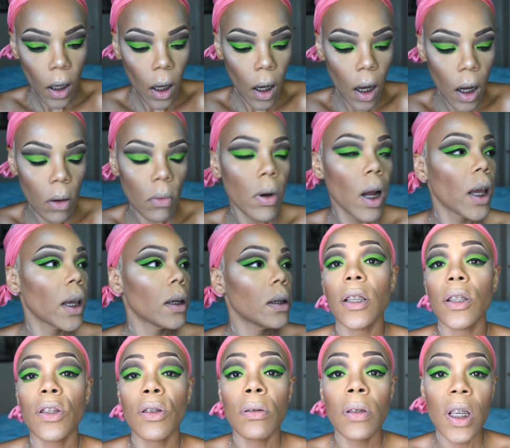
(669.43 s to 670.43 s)
Alright,
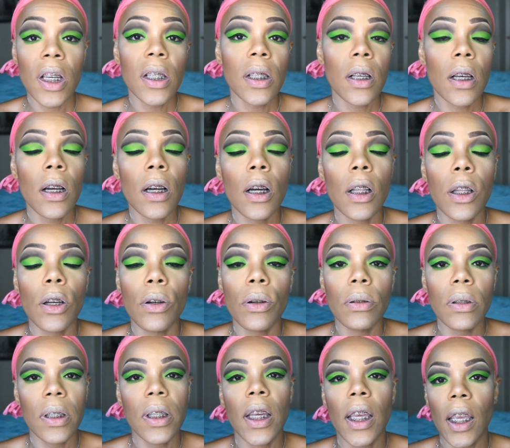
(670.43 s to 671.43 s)
so this
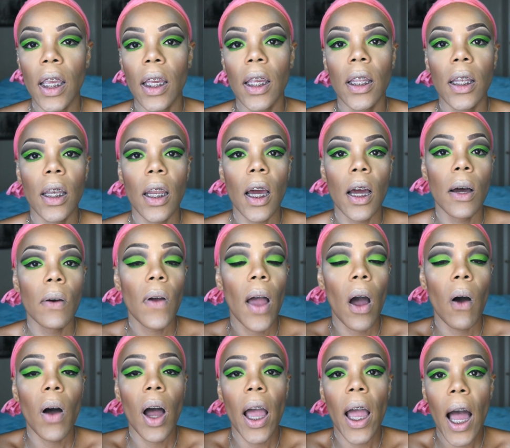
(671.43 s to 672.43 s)
concludes the end of
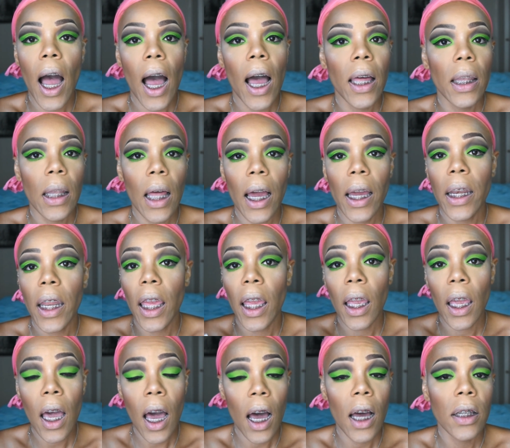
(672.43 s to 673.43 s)
how I highlight
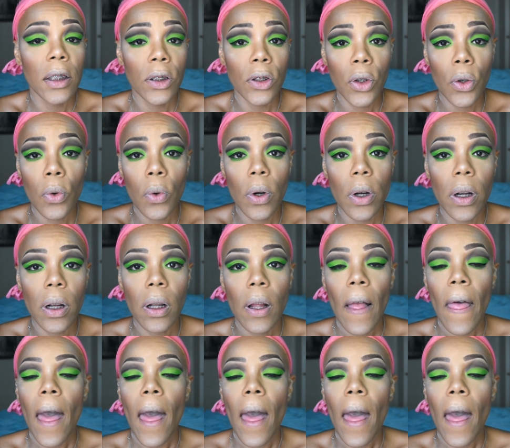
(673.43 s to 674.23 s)
and contour.